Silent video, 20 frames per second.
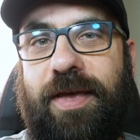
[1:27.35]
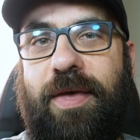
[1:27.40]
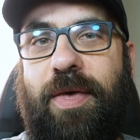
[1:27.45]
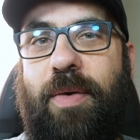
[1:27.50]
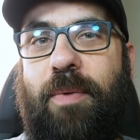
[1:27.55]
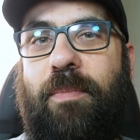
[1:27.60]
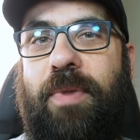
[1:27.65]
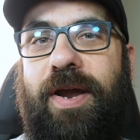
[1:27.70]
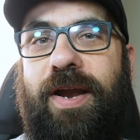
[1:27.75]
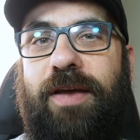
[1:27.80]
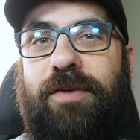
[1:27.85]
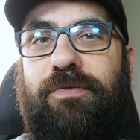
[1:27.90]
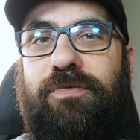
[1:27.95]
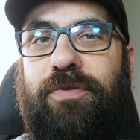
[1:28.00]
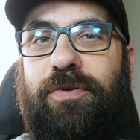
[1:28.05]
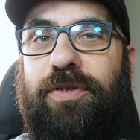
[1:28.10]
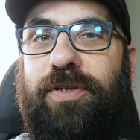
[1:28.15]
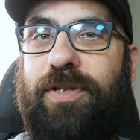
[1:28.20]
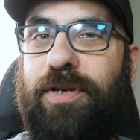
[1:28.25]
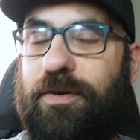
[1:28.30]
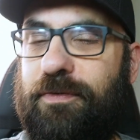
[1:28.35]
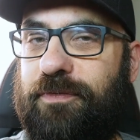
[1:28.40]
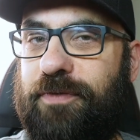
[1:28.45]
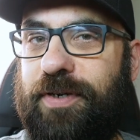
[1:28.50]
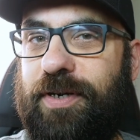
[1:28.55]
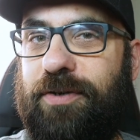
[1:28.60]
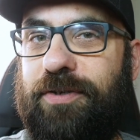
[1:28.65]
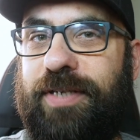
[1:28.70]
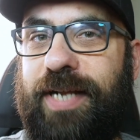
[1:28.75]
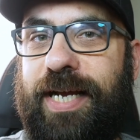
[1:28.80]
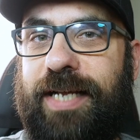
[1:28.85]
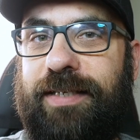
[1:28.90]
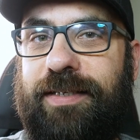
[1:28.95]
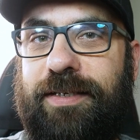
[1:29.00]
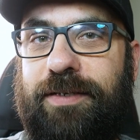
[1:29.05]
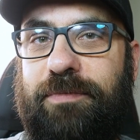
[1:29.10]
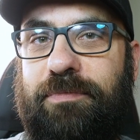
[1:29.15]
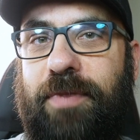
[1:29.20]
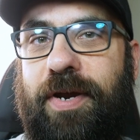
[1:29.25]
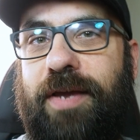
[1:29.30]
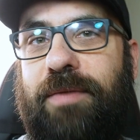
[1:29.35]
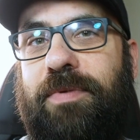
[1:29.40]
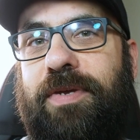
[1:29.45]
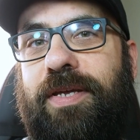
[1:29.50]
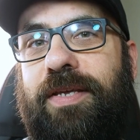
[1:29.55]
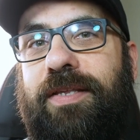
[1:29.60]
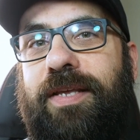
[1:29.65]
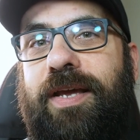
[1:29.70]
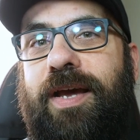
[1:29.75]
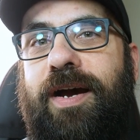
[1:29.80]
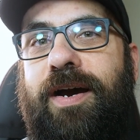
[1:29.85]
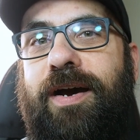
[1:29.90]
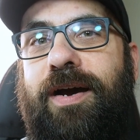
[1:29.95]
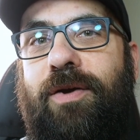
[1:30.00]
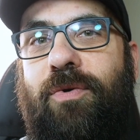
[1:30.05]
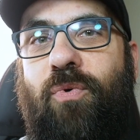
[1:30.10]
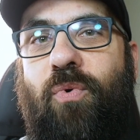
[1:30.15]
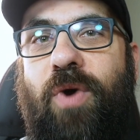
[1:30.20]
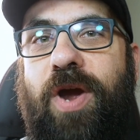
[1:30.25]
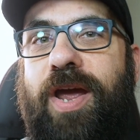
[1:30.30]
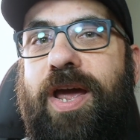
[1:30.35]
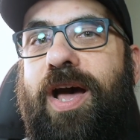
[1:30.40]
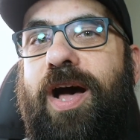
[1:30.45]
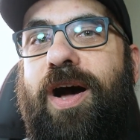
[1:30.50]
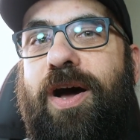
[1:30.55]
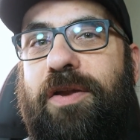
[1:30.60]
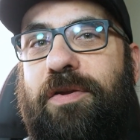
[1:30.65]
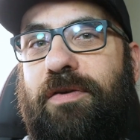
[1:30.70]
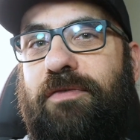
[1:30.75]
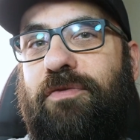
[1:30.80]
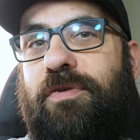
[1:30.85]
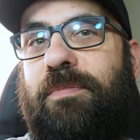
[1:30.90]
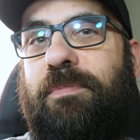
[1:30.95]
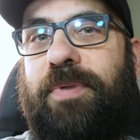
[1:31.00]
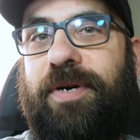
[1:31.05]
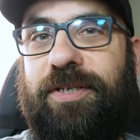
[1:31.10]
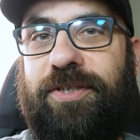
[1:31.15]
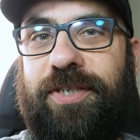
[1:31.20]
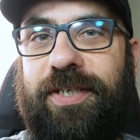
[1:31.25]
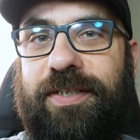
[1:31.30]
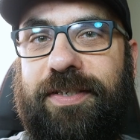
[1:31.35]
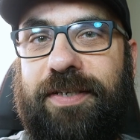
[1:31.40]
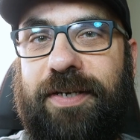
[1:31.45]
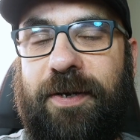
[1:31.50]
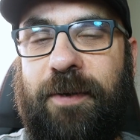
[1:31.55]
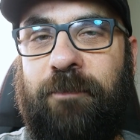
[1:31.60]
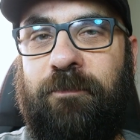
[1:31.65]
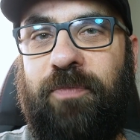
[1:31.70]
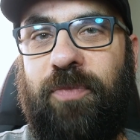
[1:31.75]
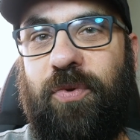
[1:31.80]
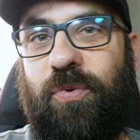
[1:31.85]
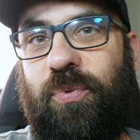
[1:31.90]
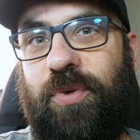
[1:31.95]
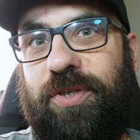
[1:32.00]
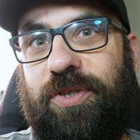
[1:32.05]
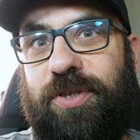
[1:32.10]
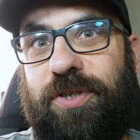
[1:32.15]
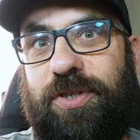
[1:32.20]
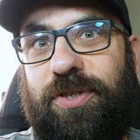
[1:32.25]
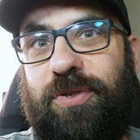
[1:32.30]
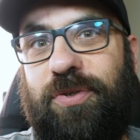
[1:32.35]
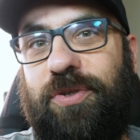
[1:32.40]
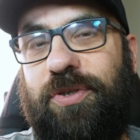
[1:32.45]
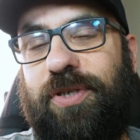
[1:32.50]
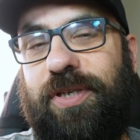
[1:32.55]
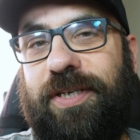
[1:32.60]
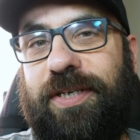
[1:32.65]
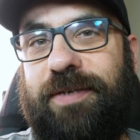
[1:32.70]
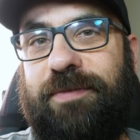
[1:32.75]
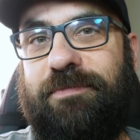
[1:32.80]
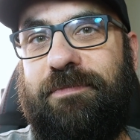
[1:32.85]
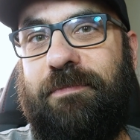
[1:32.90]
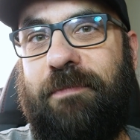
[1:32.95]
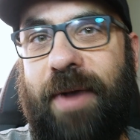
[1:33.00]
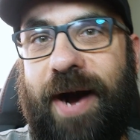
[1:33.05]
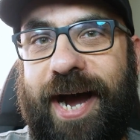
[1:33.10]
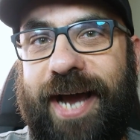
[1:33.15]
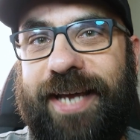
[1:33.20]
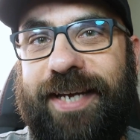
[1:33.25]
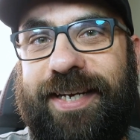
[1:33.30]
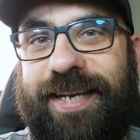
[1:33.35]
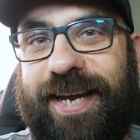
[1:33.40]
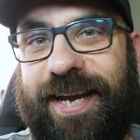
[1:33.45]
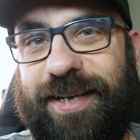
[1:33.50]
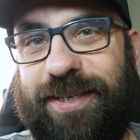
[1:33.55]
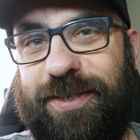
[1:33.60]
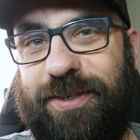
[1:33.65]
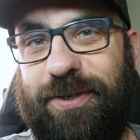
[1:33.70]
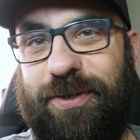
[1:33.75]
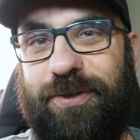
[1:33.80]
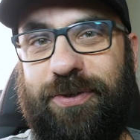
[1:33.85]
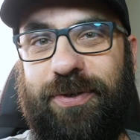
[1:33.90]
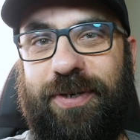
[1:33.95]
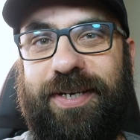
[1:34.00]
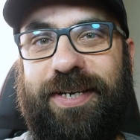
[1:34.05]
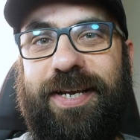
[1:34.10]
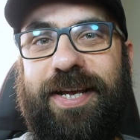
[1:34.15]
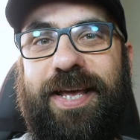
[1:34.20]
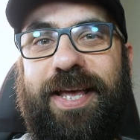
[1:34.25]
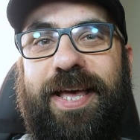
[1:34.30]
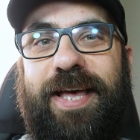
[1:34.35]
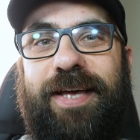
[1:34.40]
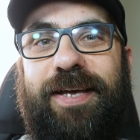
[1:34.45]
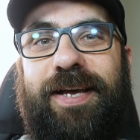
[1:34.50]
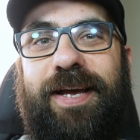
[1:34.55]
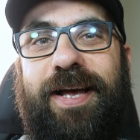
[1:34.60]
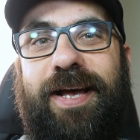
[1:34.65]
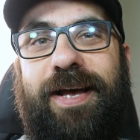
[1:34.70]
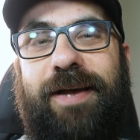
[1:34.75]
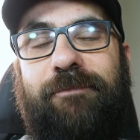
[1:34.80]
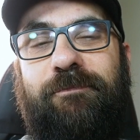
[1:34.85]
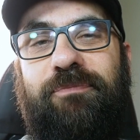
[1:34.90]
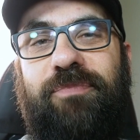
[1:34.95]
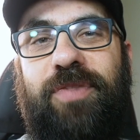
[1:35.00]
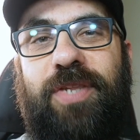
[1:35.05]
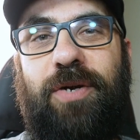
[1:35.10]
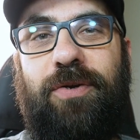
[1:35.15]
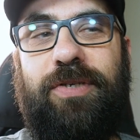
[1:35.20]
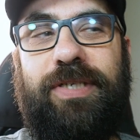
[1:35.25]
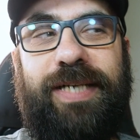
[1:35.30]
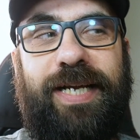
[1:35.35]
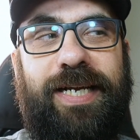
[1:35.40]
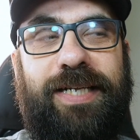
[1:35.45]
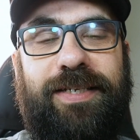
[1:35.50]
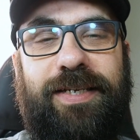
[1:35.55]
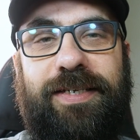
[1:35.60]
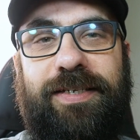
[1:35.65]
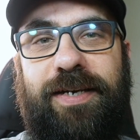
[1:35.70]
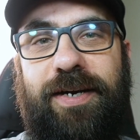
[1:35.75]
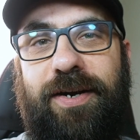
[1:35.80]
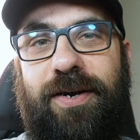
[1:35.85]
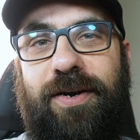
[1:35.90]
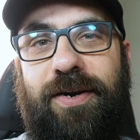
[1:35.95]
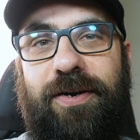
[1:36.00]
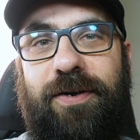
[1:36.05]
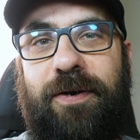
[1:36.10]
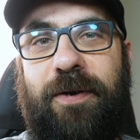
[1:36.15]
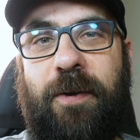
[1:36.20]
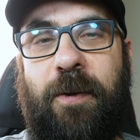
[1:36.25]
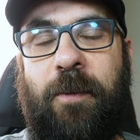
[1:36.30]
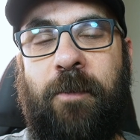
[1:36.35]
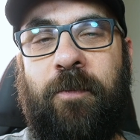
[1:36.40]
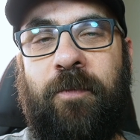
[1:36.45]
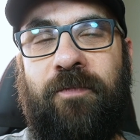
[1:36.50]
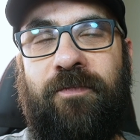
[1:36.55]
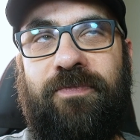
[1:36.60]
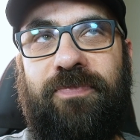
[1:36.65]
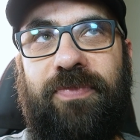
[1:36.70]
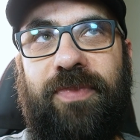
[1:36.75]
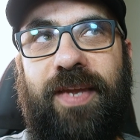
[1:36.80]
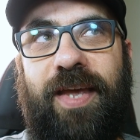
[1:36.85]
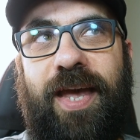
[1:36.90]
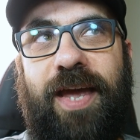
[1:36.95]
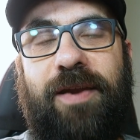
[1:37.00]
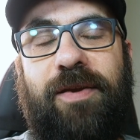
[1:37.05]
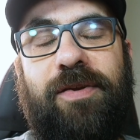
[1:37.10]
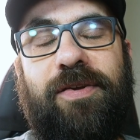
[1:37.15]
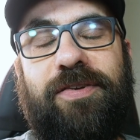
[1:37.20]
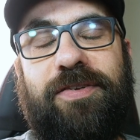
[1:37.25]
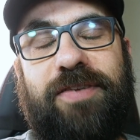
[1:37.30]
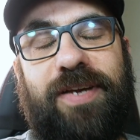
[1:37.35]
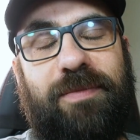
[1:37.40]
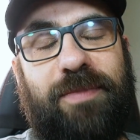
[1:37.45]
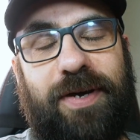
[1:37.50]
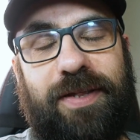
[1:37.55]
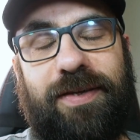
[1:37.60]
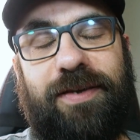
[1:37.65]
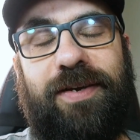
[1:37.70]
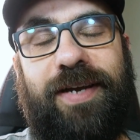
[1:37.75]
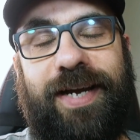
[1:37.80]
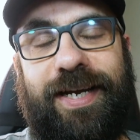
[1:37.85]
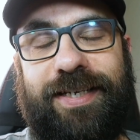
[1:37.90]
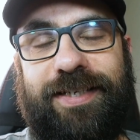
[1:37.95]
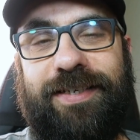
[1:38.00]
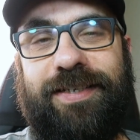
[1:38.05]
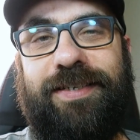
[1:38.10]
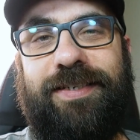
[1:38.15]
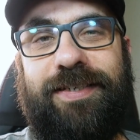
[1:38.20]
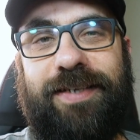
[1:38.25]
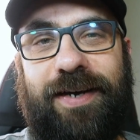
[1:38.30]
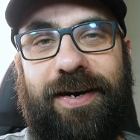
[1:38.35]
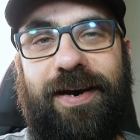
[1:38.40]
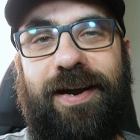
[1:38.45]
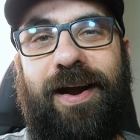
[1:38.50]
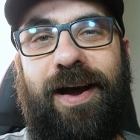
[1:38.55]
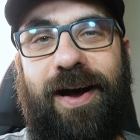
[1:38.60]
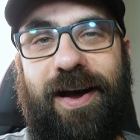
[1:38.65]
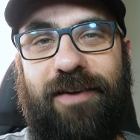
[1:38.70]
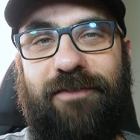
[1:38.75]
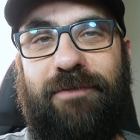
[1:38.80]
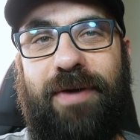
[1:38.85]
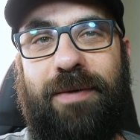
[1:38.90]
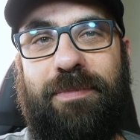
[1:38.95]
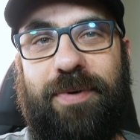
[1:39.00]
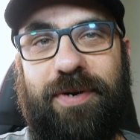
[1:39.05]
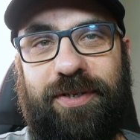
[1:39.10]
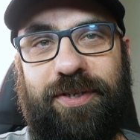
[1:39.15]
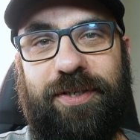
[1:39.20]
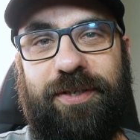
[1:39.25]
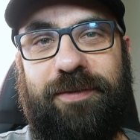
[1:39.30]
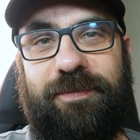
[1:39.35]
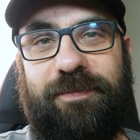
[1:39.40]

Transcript: But if you look for those lenses, maybe they are way out of your budget, which is usually my case. Usually, those lenses are, and some other cases are out of my budget.